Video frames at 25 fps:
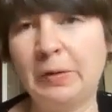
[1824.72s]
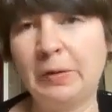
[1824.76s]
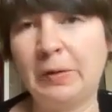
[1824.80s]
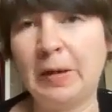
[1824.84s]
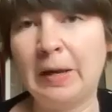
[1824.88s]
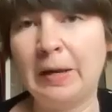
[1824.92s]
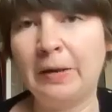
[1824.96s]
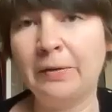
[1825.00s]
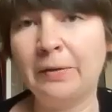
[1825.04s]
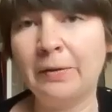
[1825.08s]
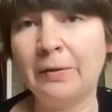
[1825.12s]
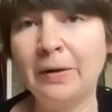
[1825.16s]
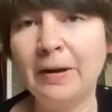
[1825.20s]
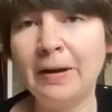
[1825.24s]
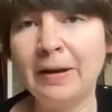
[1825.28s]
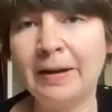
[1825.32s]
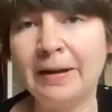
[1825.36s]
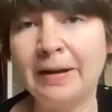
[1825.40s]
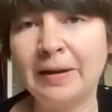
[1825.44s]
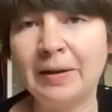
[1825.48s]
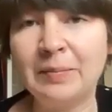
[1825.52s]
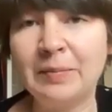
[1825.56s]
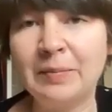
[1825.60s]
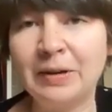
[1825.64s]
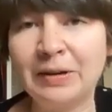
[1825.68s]
later
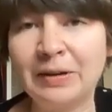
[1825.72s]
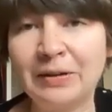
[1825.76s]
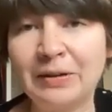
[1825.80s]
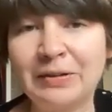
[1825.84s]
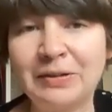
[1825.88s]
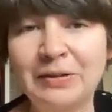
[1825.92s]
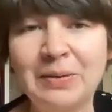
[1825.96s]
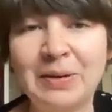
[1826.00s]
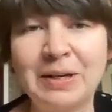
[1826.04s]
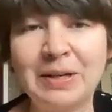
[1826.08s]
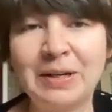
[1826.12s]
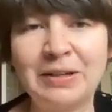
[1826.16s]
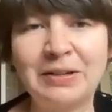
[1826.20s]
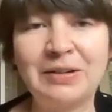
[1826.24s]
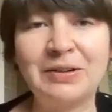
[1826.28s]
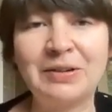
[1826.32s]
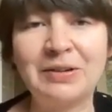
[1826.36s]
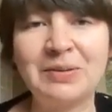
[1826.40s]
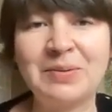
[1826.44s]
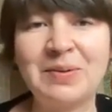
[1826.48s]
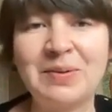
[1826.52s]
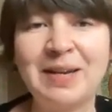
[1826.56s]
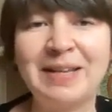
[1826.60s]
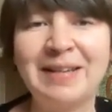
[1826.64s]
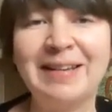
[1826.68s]
on. I'm not quite
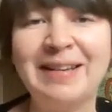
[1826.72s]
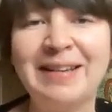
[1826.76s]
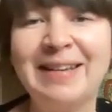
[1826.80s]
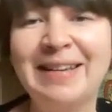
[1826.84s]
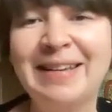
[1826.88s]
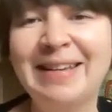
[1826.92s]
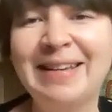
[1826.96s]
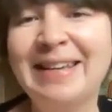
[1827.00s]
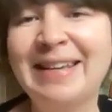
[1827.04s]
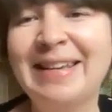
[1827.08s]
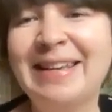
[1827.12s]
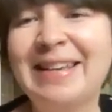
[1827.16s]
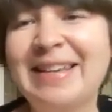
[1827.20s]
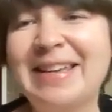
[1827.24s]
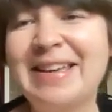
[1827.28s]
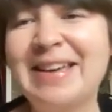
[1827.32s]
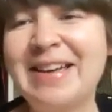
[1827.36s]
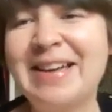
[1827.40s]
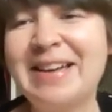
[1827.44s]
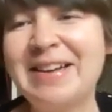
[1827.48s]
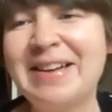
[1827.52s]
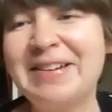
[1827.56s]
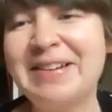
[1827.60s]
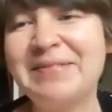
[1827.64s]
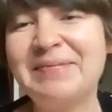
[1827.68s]
sure when.
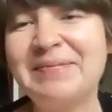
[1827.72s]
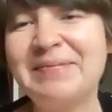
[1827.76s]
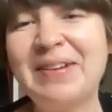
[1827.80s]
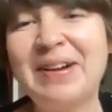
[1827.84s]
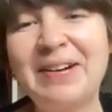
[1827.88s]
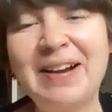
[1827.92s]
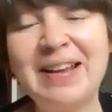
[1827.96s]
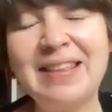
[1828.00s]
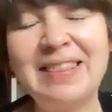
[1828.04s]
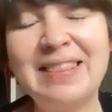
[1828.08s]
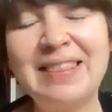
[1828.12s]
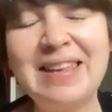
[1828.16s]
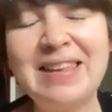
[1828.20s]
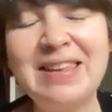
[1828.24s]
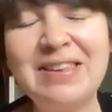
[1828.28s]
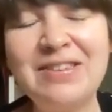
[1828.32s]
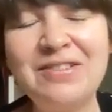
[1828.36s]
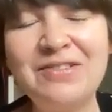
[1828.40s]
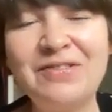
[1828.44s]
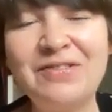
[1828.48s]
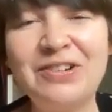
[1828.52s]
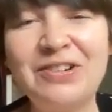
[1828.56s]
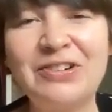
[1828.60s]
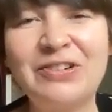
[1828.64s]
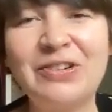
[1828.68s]
All right, thank
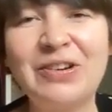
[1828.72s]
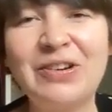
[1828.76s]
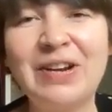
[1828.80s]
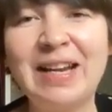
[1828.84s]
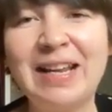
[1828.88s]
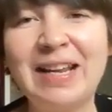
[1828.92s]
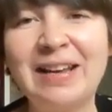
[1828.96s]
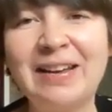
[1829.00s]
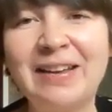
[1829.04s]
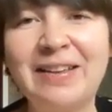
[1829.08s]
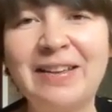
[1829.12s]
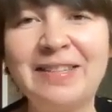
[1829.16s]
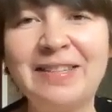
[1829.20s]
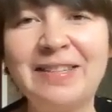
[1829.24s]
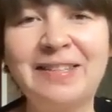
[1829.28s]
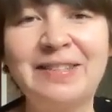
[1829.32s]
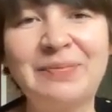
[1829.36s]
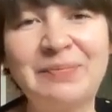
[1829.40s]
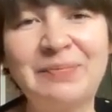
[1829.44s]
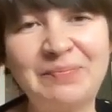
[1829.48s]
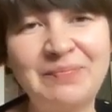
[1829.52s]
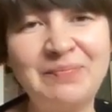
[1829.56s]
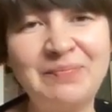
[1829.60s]
you for joining us.